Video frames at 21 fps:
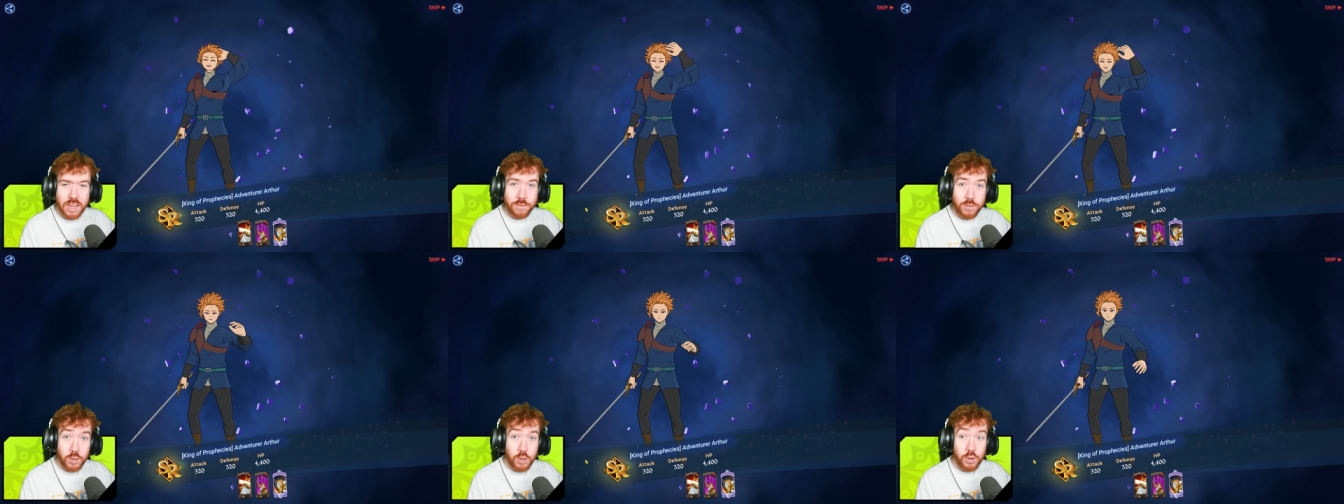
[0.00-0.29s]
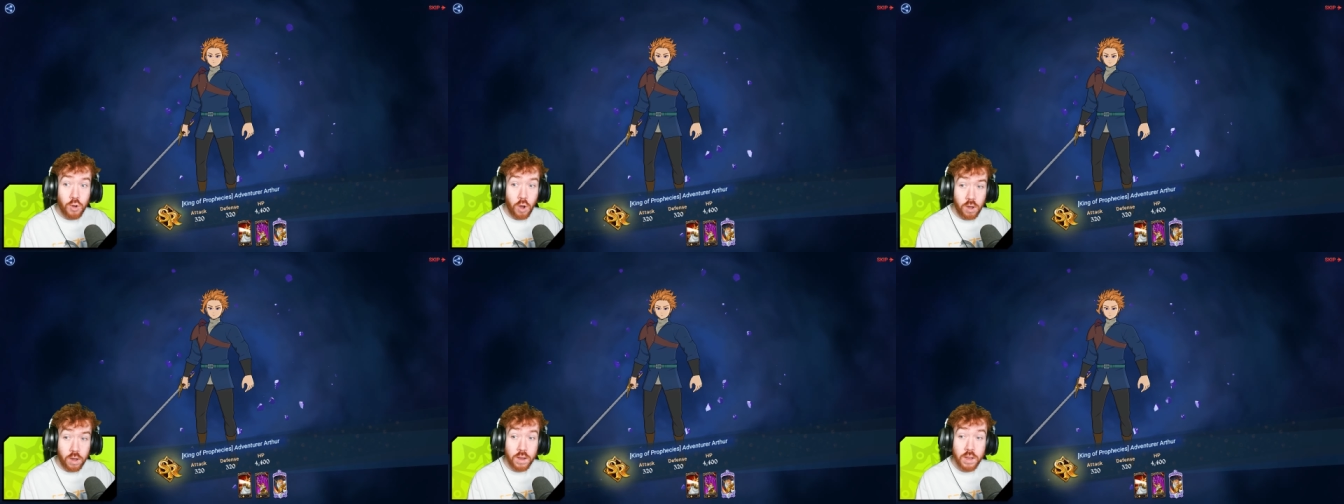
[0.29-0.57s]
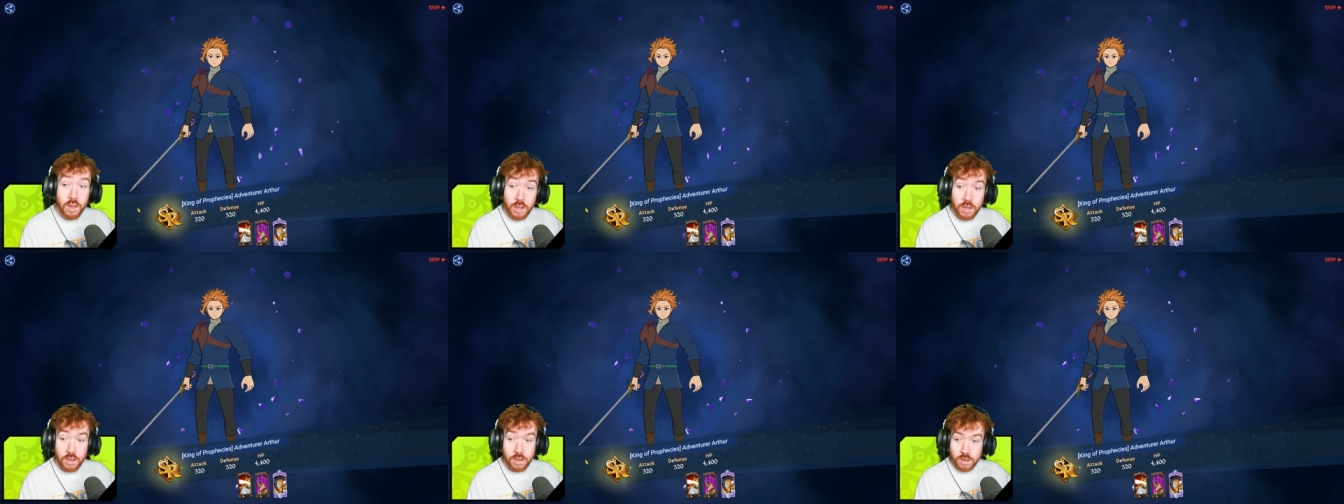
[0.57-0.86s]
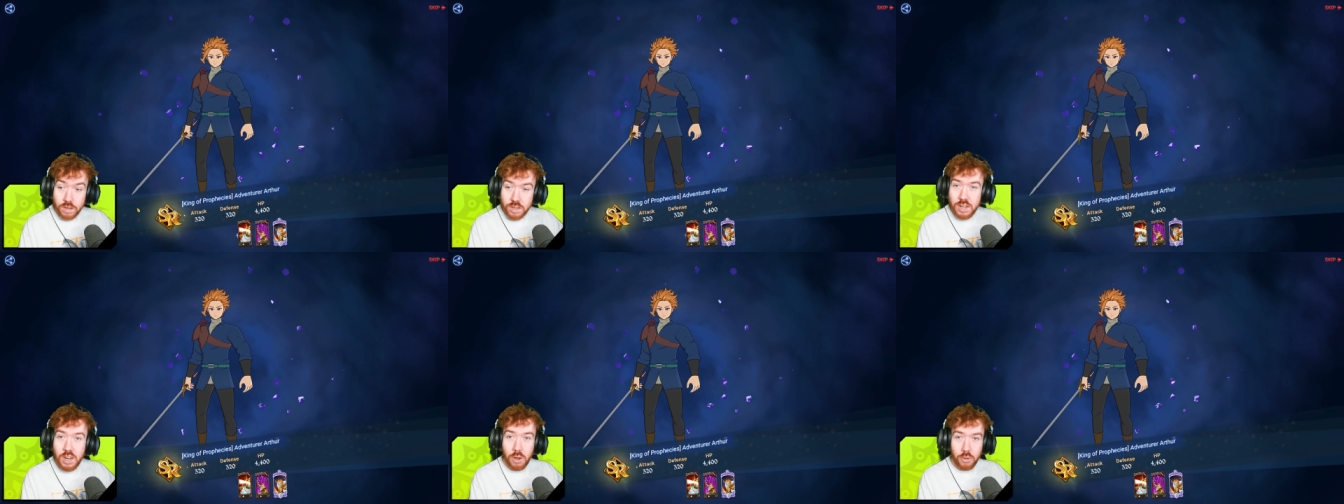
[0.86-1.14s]
if you got
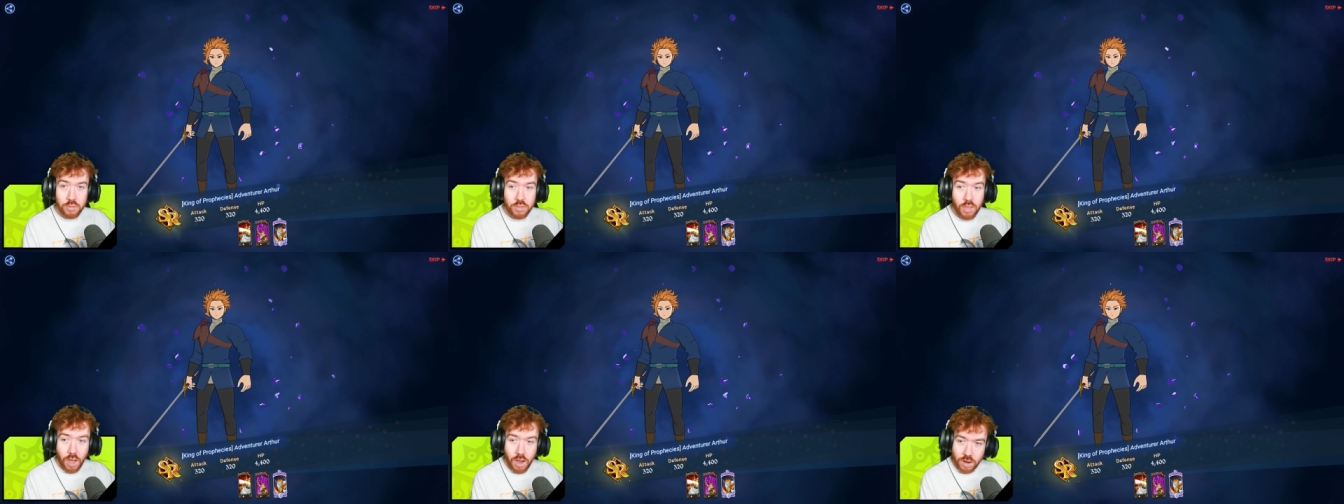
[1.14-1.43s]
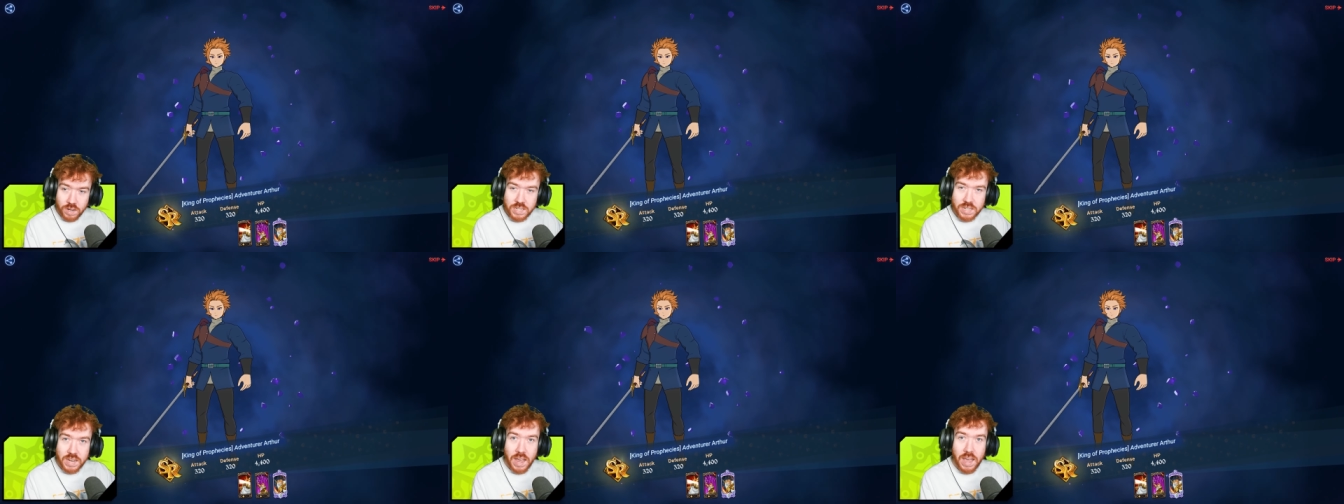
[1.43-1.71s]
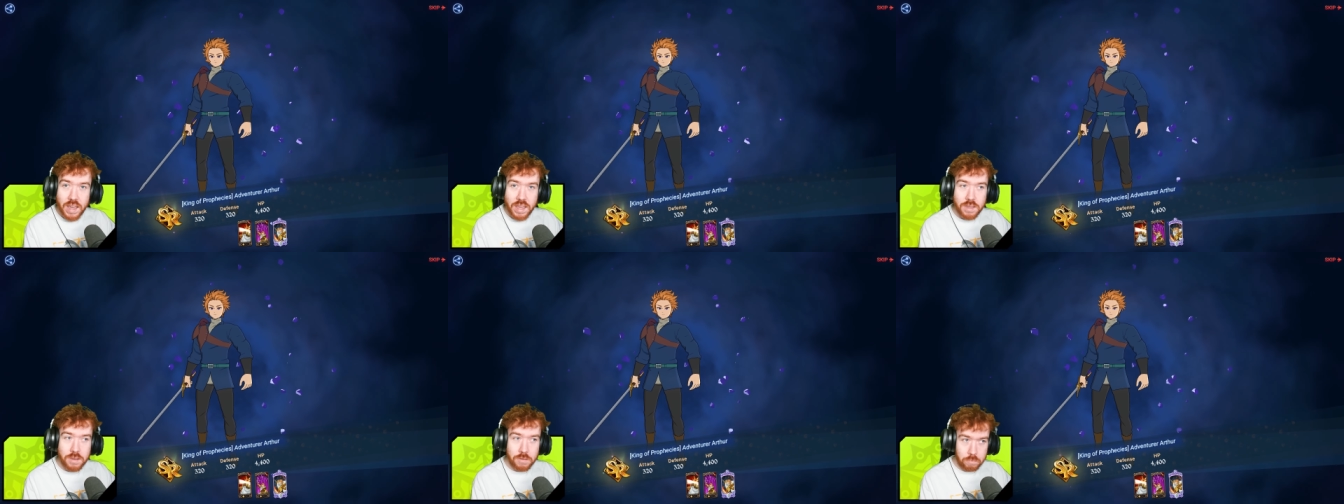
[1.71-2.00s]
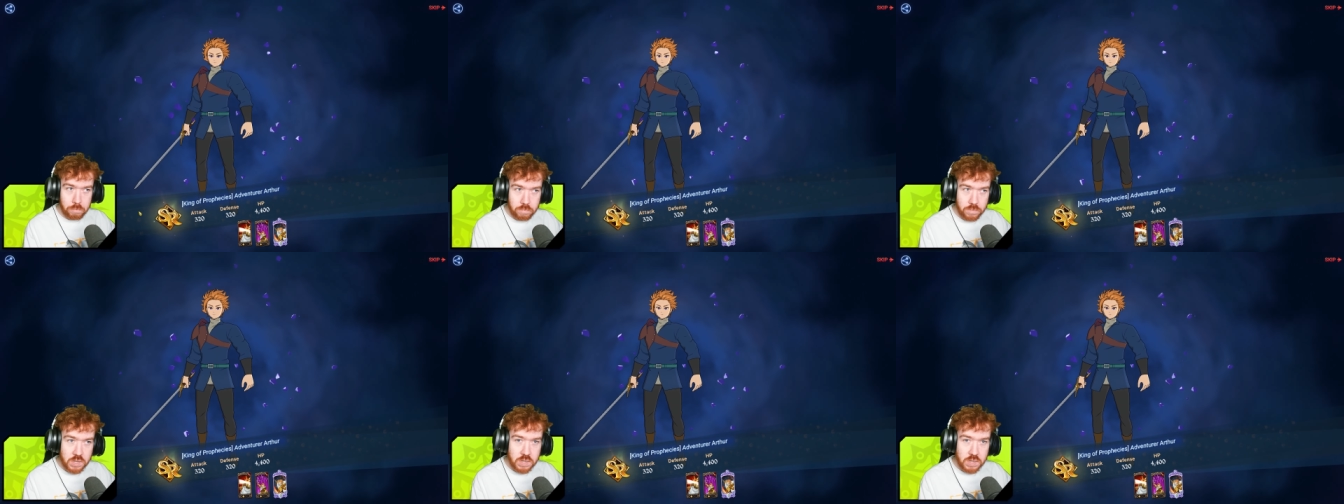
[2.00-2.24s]
you know, dark sky,